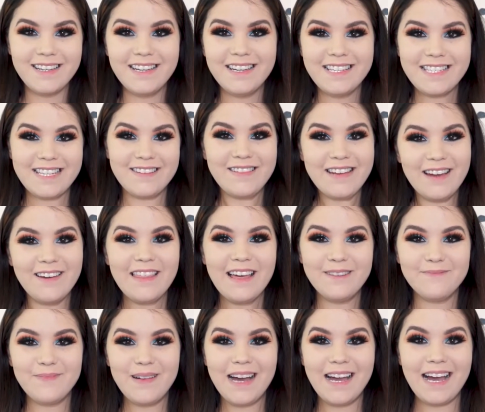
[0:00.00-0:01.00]
So now
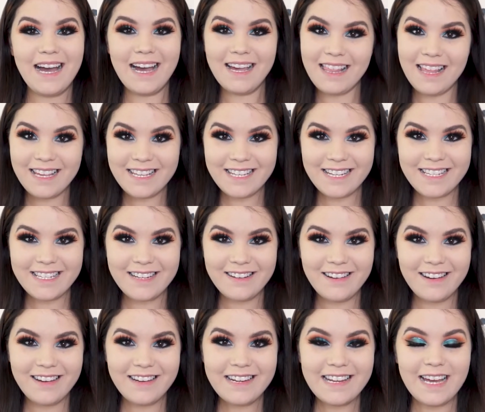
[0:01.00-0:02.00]
that my eyelashes are
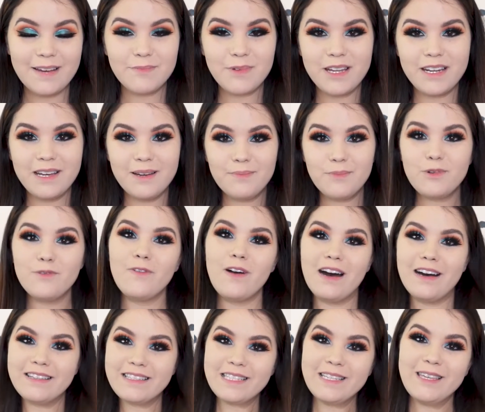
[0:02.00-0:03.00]
on, I'm gonna move
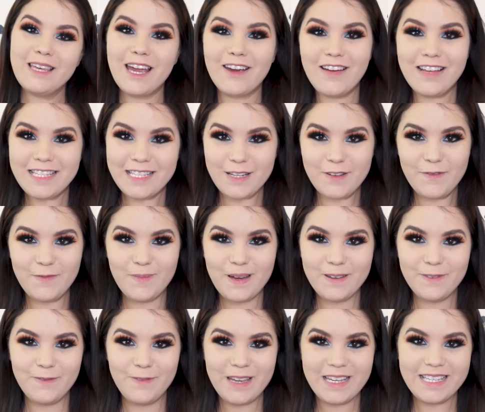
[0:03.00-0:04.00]
on to the rest of
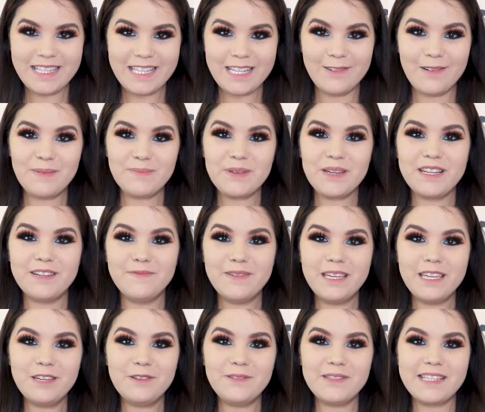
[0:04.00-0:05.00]
my face. So I'm gonna be
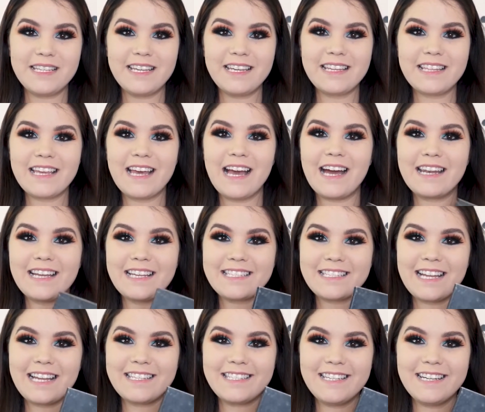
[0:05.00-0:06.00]
using the
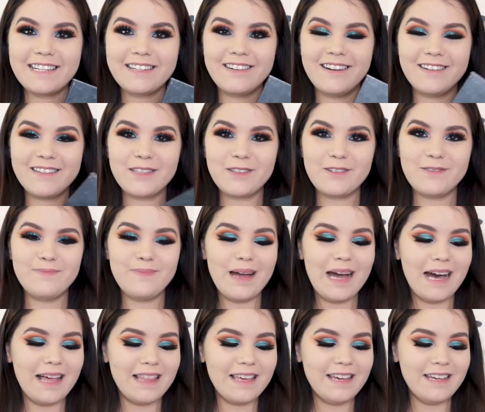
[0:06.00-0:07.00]
Anastasia contour
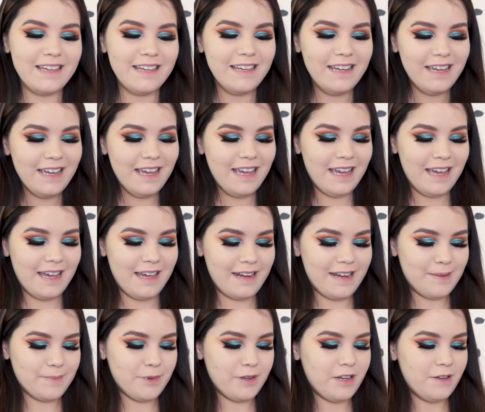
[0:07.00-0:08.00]
palette, and
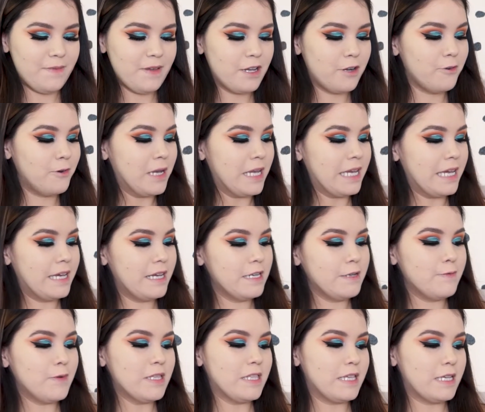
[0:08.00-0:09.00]
I'm gonna be going
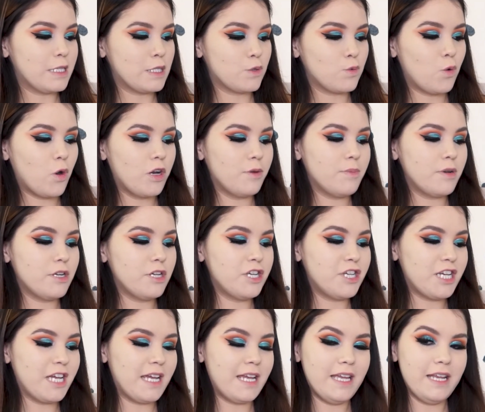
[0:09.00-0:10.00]
in with this warmer
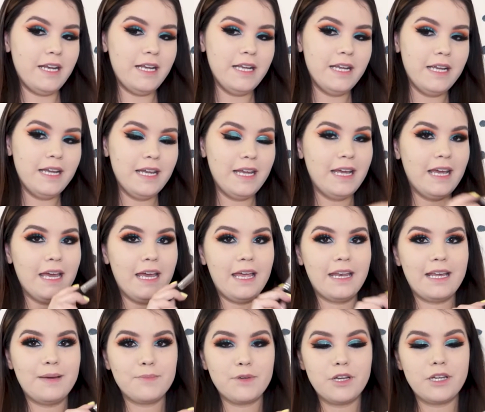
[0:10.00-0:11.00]
shade,
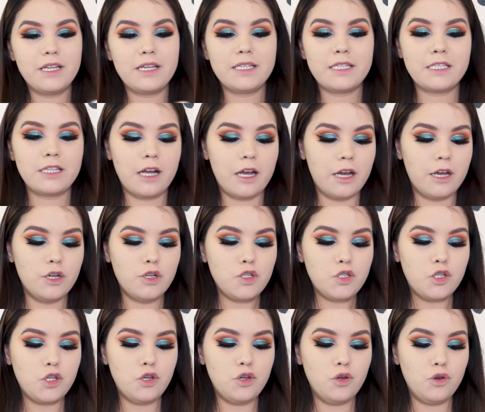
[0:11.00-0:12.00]
and I'm gonna start
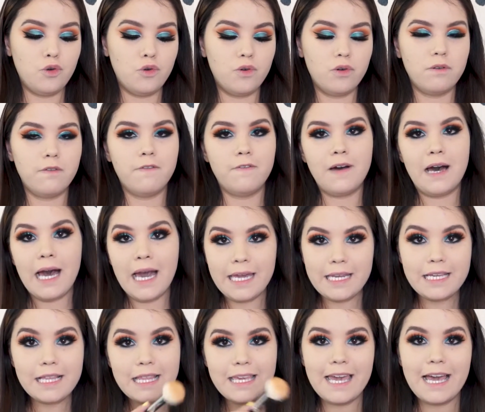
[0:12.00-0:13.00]
to
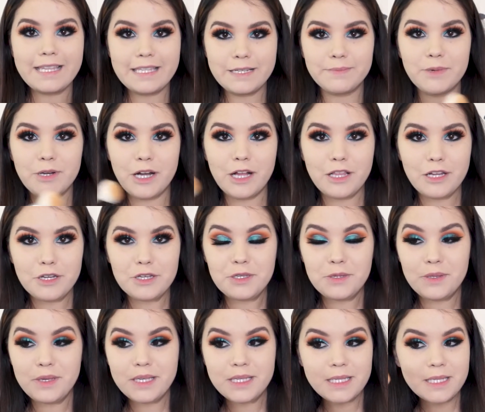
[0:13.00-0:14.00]
finally add some color
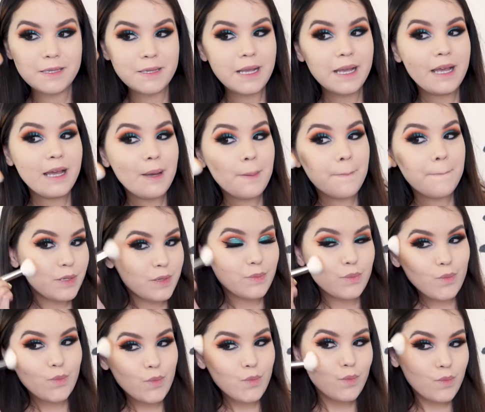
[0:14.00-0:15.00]
to this
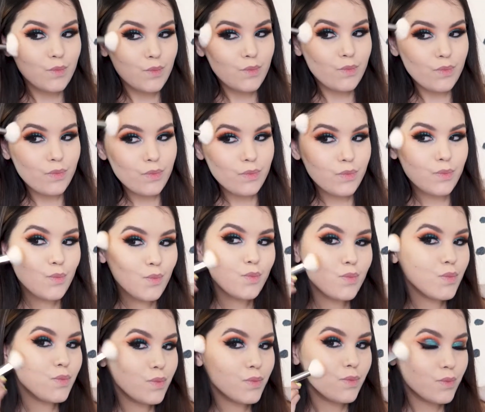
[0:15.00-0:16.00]
pale face of mine.